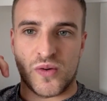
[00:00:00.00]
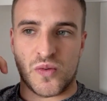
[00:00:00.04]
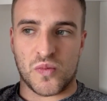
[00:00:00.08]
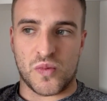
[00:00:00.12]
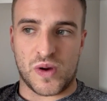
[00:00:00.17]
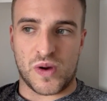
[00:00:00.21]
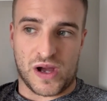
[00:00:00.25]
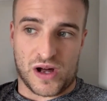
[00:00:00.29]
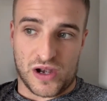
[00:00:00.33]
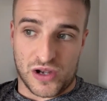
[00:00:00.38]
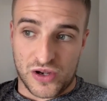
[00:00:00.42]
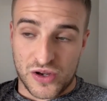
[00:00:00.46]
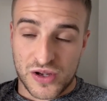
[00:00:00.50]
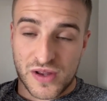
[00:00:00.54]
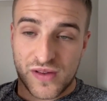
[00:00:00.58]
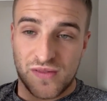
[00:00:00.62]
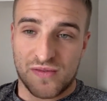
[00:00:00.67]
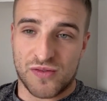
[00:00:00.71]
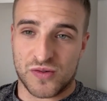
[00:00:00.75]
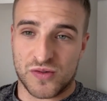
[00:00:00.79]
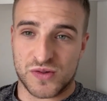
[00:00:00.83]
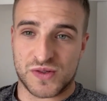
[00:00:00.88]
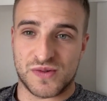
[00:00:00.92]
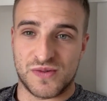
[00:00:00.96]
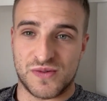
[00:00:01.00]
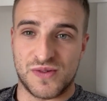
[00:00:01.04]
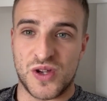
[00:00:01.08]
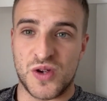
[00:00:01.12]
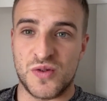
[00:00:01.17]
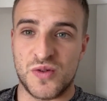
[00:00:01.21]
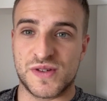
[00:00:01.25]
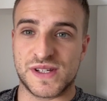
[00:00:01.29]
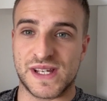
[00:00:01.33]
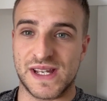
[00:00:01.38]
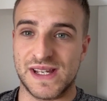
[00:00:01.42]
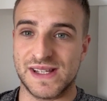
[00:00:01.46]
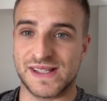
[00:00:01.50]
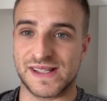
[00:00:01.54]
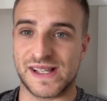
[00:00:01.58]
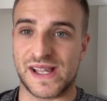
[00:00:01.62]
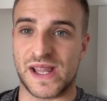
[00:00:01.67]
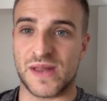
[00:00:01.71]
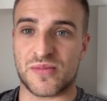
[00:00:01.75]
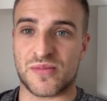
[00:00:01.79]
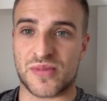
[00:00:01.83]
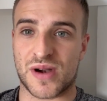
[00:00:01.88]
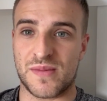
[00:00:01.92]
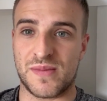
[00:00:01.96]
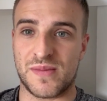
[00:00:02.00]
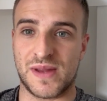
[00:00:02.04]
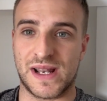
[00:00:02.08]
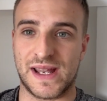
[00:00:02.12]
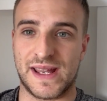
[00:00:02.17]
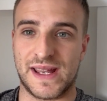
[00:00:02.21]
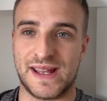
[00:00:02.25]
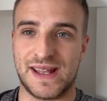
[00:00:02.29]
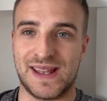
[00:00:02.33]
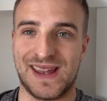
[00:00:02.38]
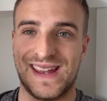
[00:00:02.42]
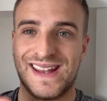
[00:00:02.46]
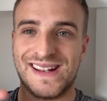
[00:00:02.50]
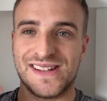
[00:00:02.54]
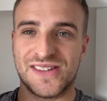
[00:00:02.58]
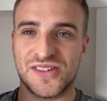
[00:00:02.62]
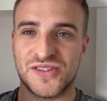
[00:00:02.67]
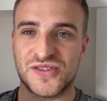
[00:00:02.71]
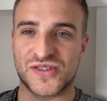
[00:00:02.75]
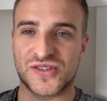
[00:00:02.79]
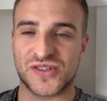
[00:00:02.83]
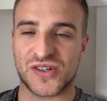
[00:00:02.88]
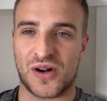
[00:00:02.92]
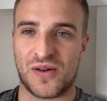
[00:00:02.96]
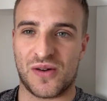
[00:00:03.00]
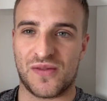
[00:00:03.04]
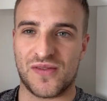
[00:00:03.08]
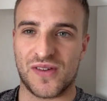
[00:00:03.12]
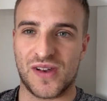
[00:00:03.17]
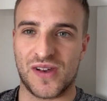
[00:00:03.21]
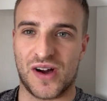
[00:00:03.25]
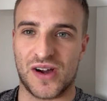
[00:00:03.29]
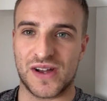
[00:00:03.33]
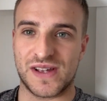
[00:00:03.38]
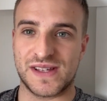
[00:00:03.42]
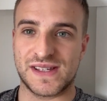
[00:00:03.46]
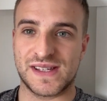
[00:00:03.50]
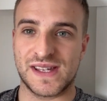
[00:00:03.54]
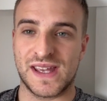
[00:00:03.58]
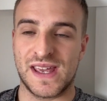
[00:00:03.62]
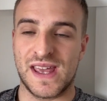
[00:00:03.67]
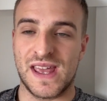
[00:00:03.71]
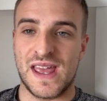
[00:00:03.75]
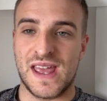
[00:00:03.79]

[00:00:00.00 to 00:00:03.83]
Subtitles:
We are looking forward to a new season in the Premier League, in England's top flight,